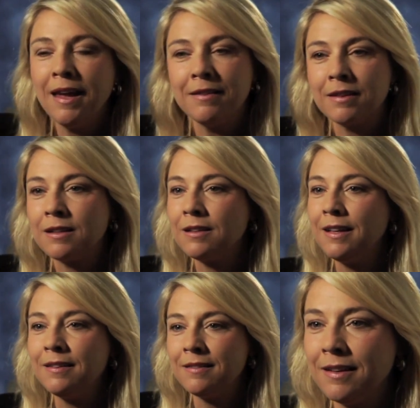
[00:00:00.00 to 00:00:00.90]
It's a
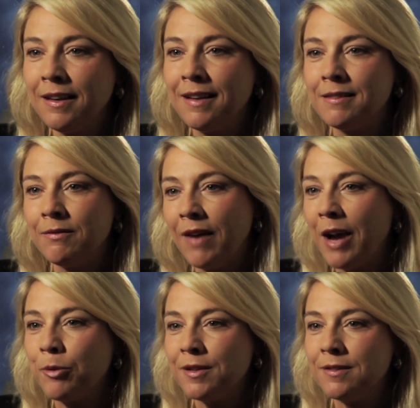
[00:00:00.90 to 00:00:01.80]
clean city, it's a
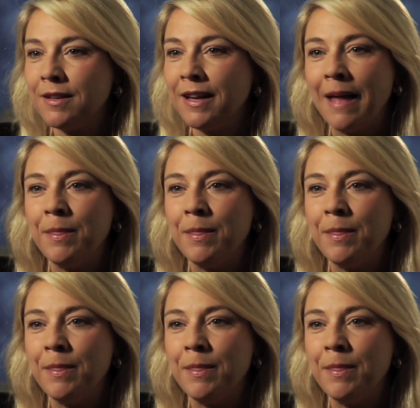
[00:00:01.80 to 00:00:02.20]
vibrant city,